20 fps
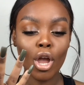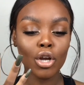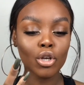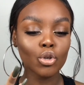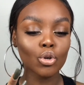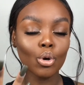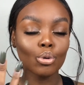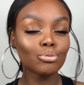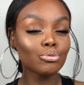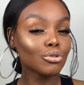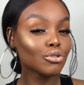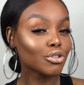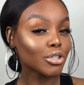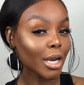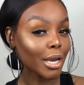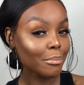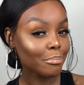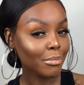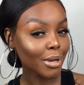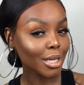you know,
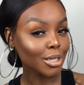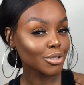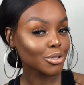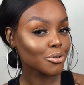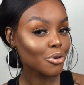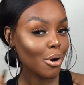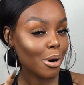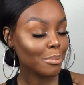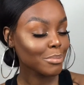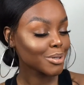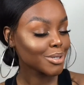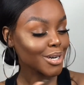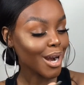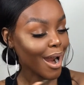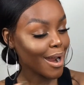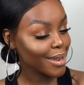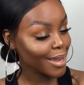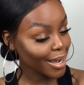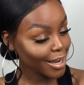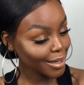shameless. You know what I'm
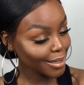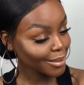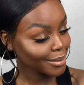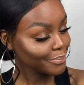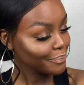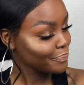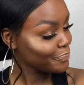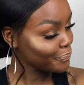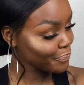saying?